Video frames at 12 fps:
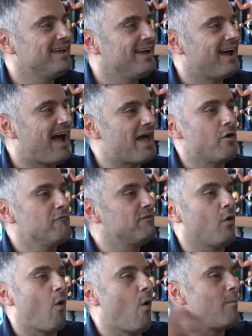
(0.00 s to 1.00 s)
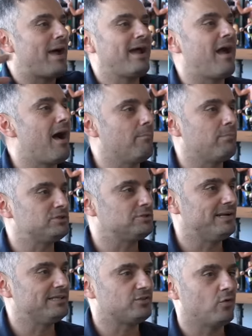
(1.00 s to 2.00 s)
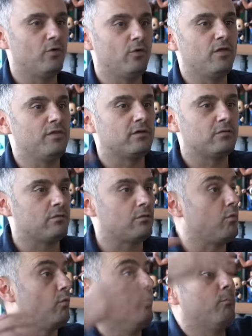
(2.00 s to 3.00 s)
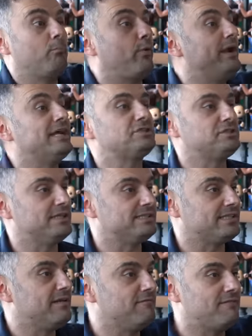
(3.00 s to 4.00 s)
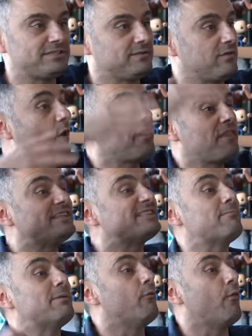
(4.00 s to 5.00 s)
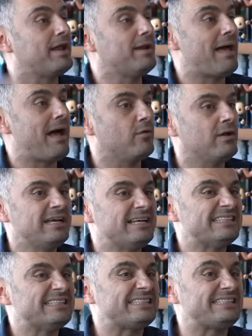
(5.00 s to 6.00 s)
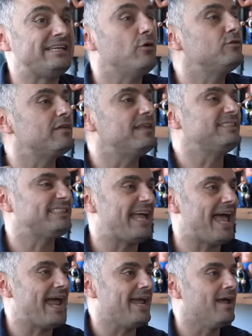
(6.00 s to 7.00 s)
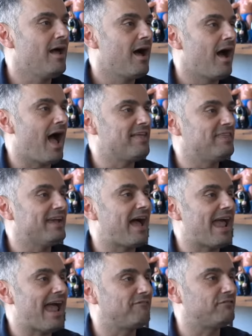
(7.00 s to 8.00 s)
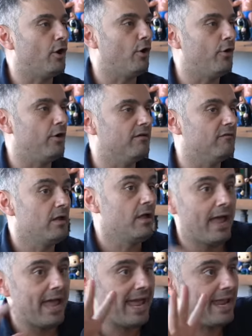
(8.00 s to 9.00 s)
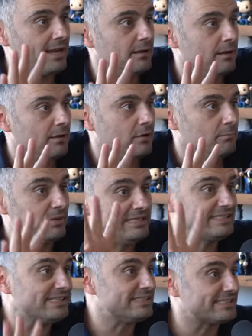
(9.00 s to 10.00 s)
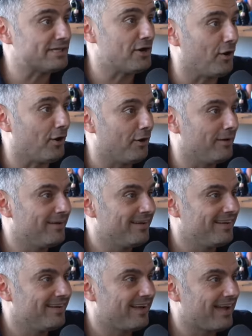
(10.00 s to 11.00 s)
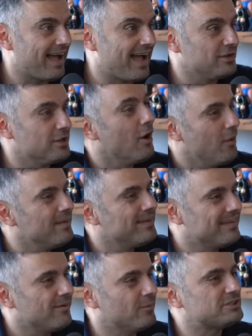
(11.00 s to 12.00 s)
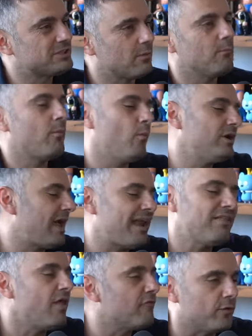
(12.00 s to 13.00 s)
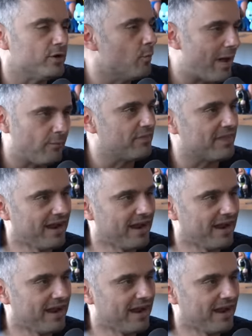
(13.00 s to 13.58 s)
I don't feel all my accomplishments or all the predictions and invest all the things I've been right about. Still to this day, I think I have to earn a hey, please consider, I you know, which is what, and I love where you went with it.